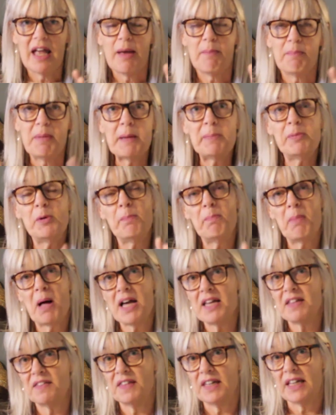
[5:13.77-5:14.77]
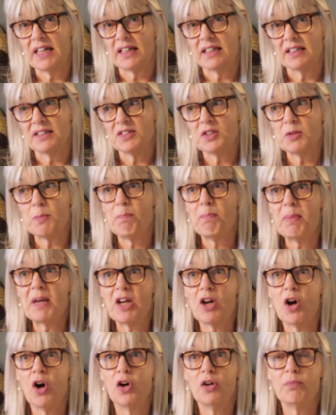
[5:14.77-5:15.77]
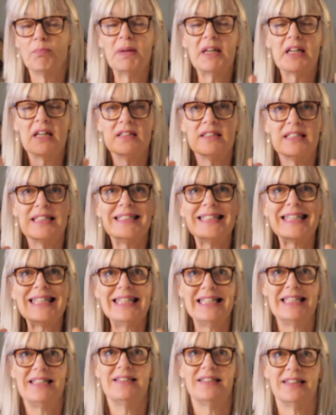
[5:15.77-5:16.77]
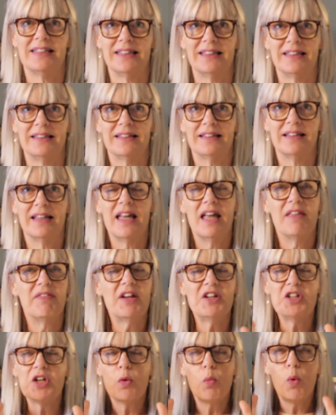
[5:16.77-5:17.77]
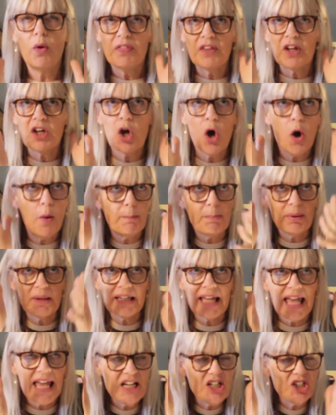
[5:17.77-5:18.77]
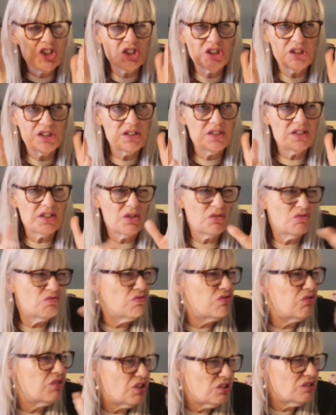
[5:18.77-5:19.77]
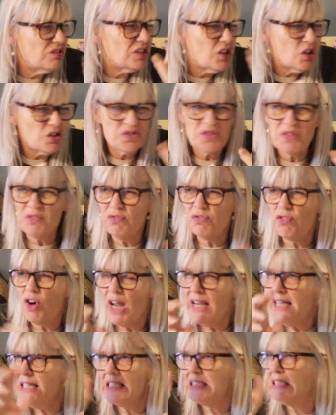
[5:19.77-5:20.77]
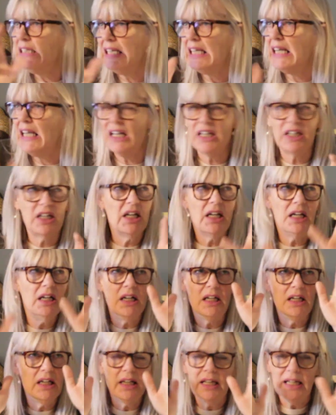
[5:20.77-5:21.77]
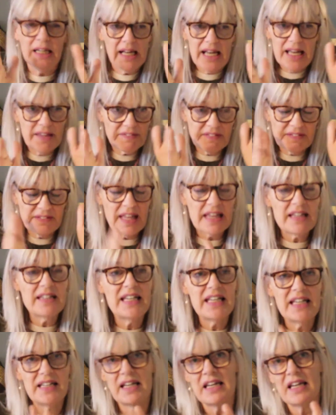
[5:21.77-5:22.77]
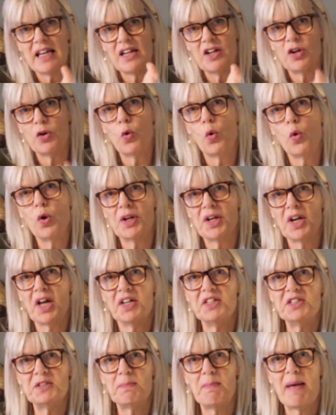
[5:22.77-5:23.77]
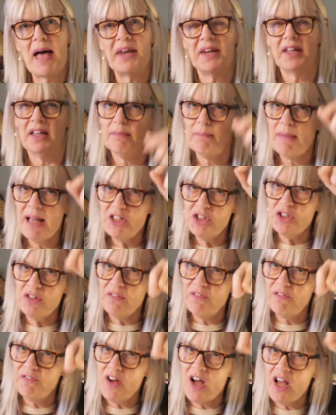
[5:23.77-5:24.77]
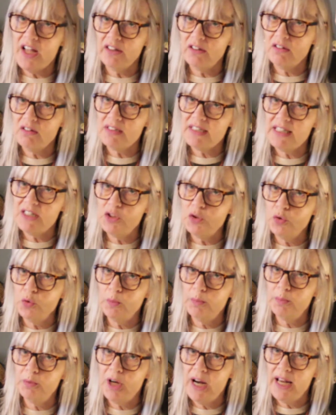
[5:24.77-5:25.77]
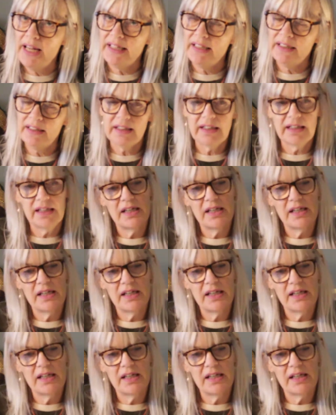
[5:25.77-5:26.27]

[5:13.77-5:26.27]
People buy things because it's easy. They don't want the complications and lots of writing, and they need it in an organised manner. Imagine files in your brain.